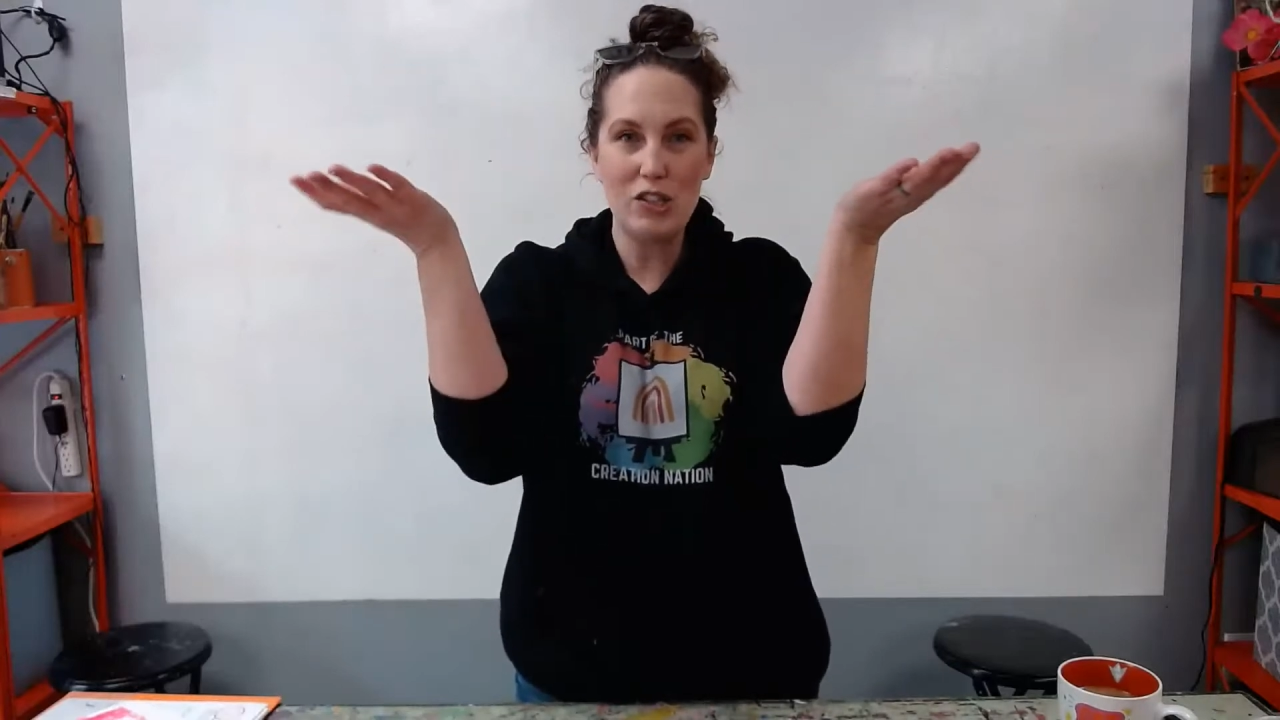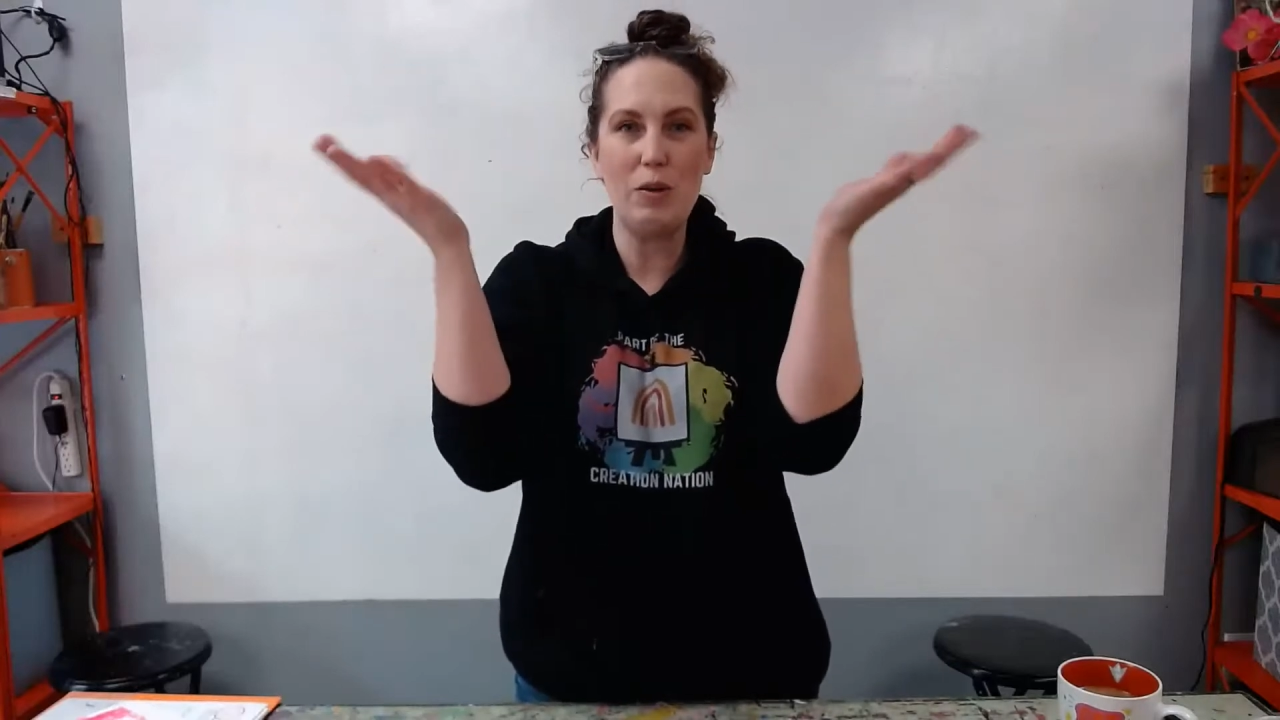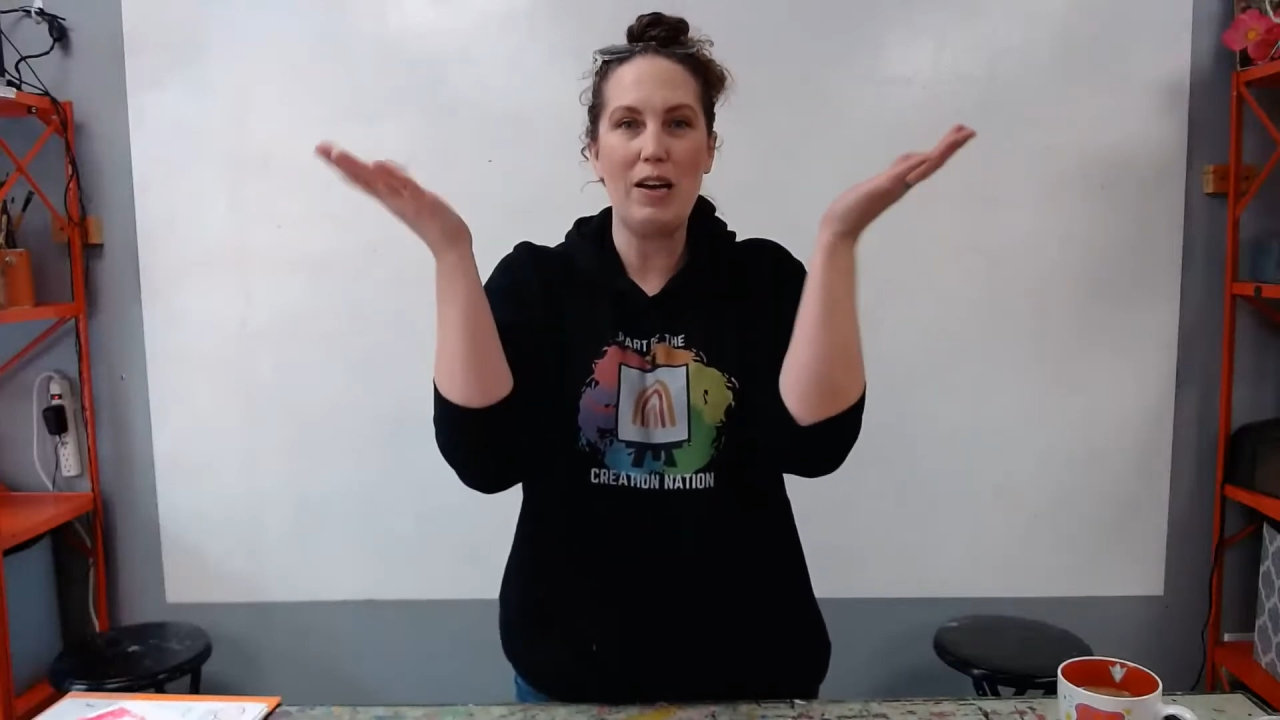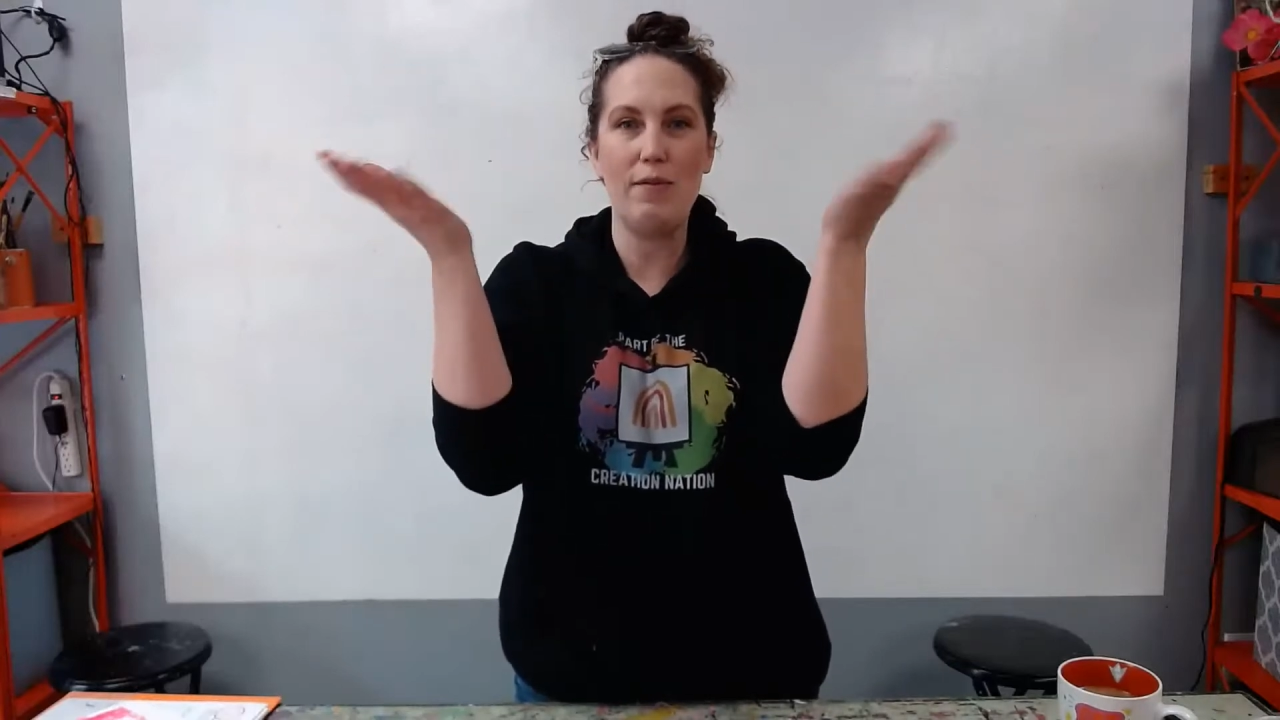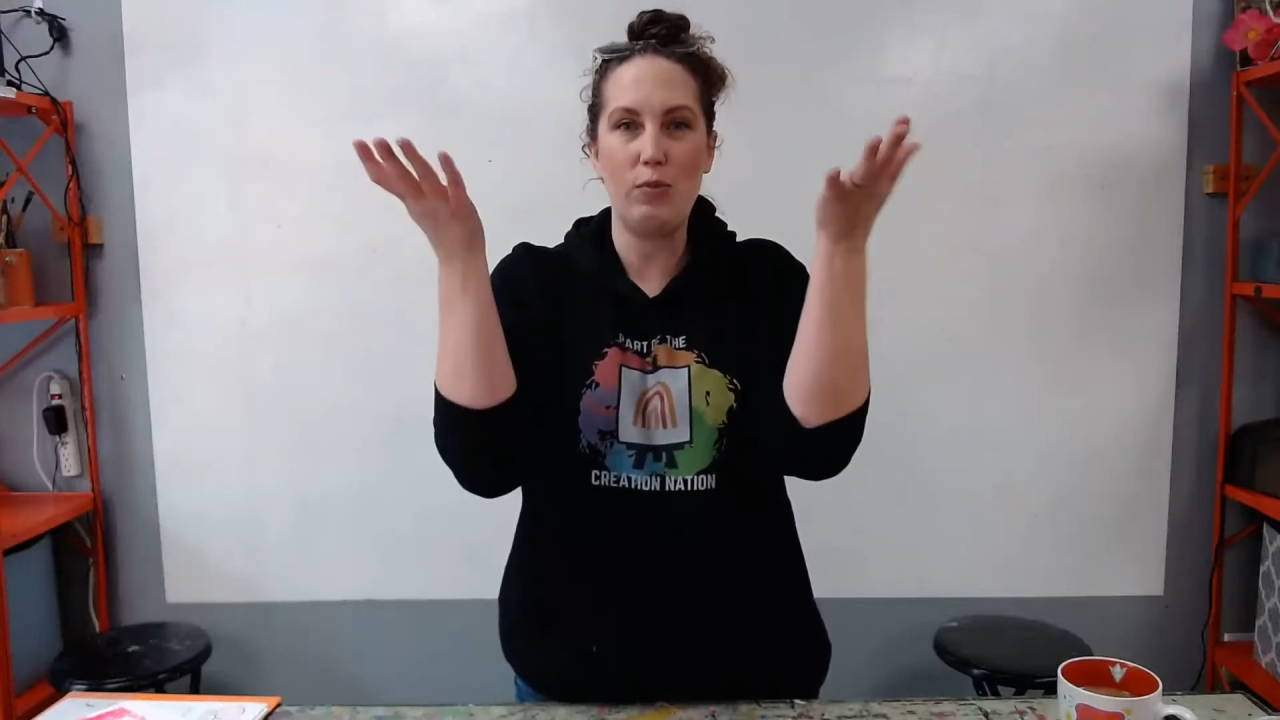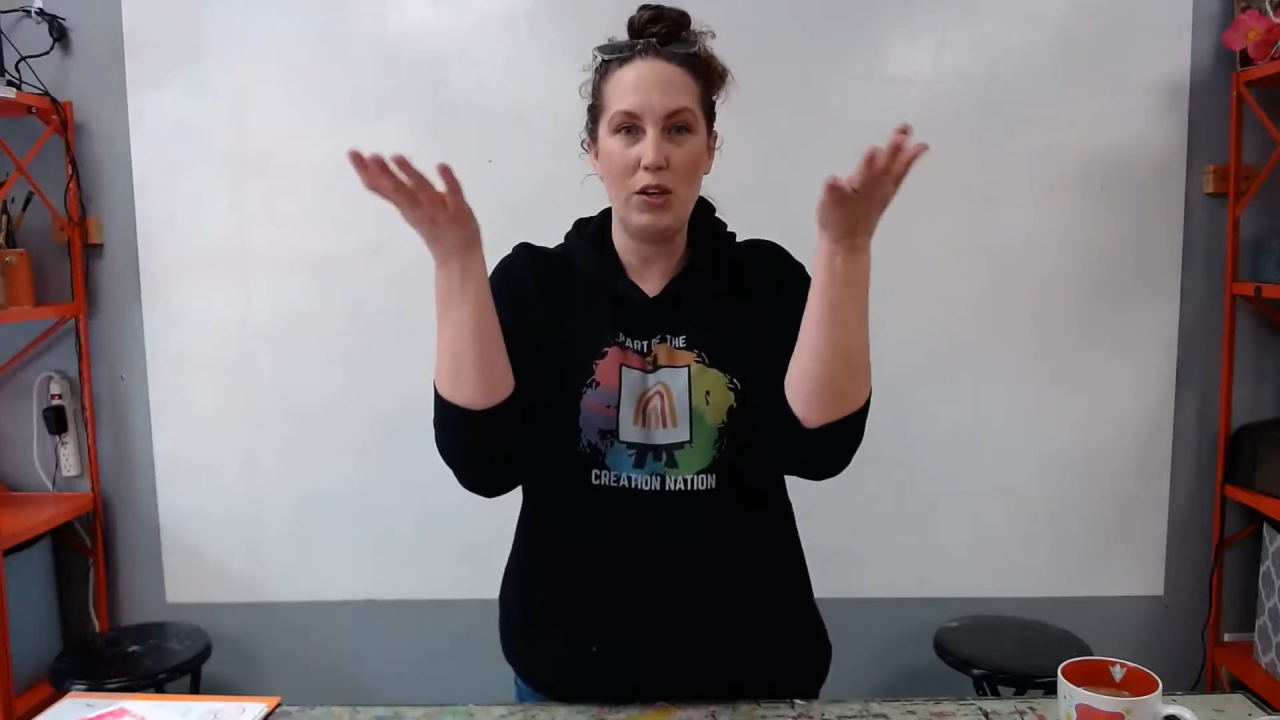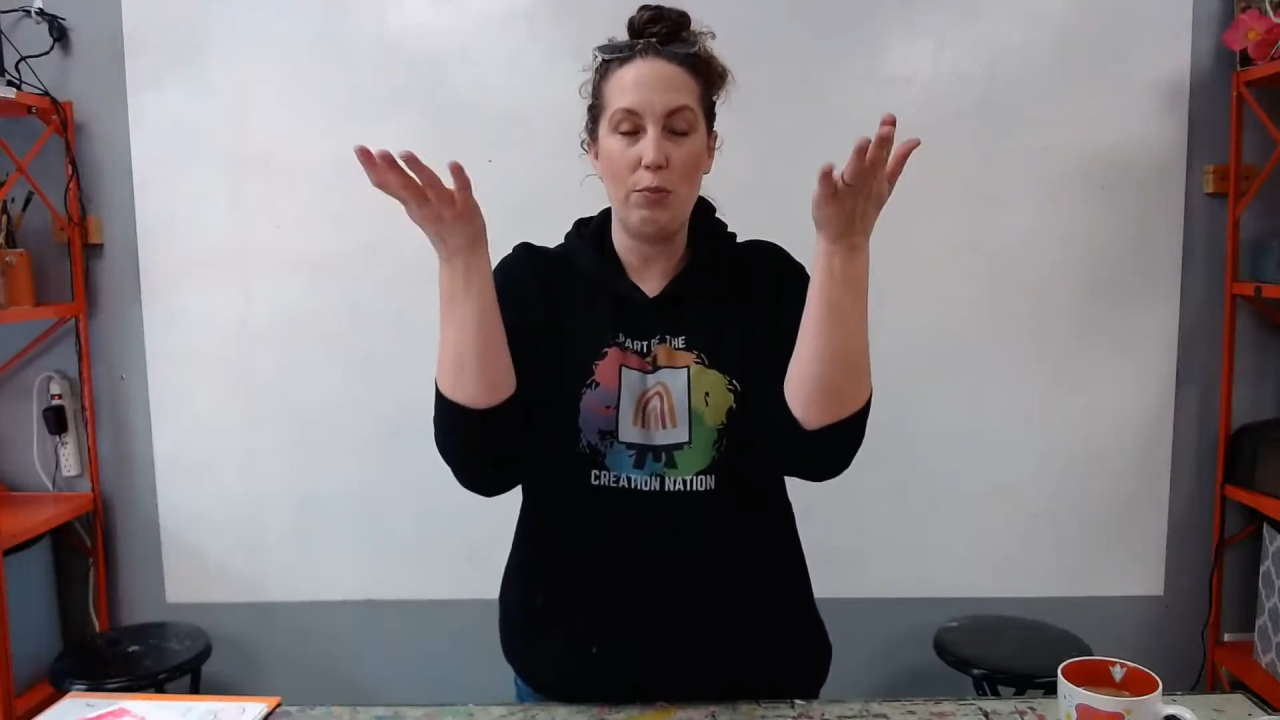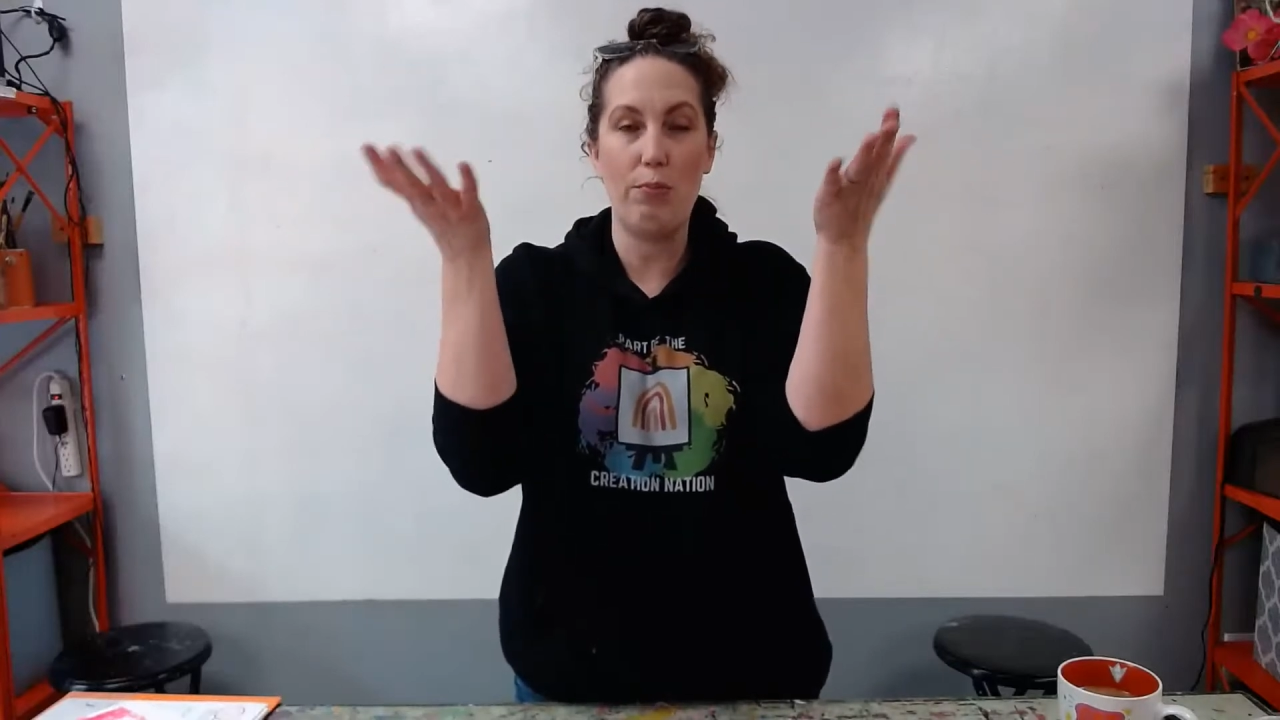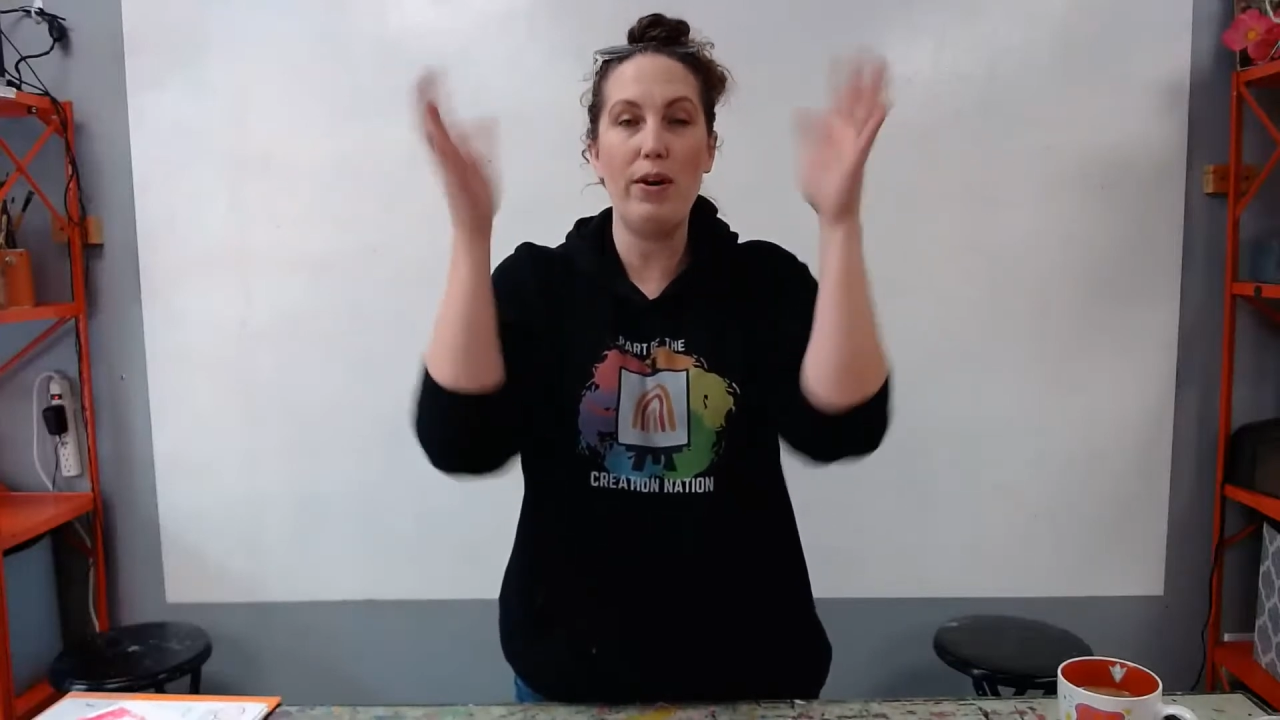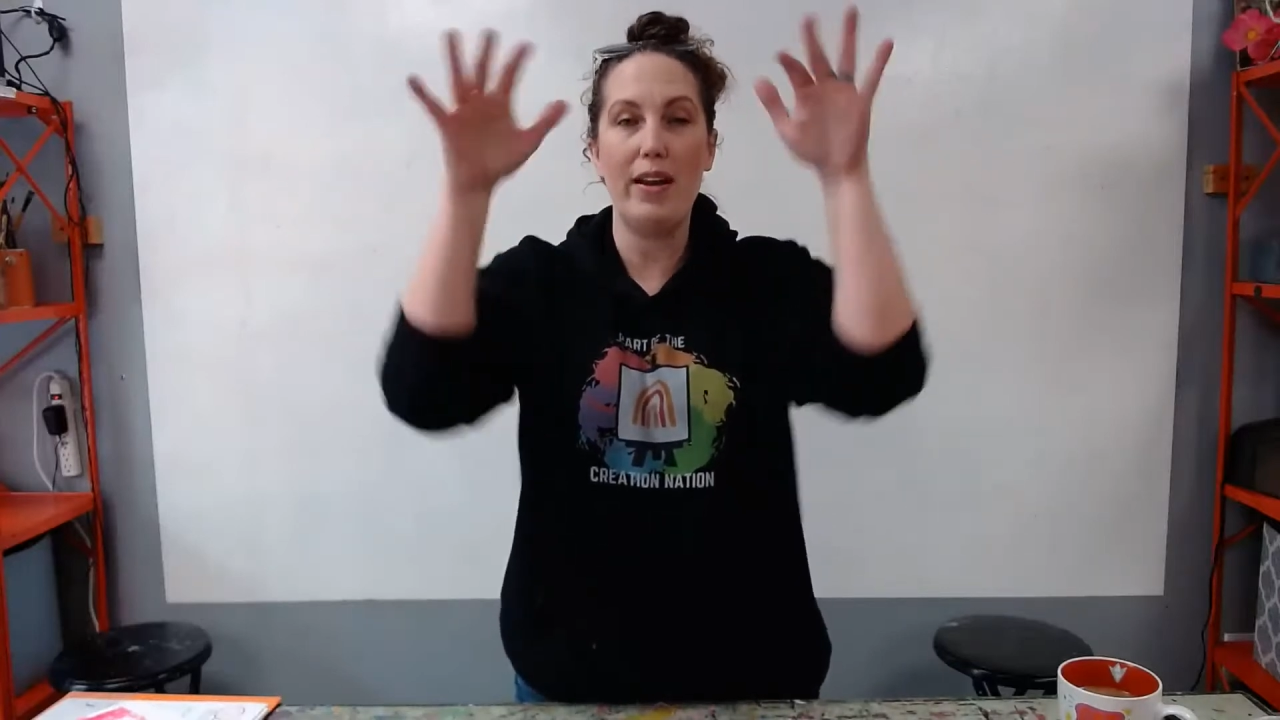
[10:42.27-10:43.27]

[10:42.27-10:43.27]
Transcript: becomes what you print,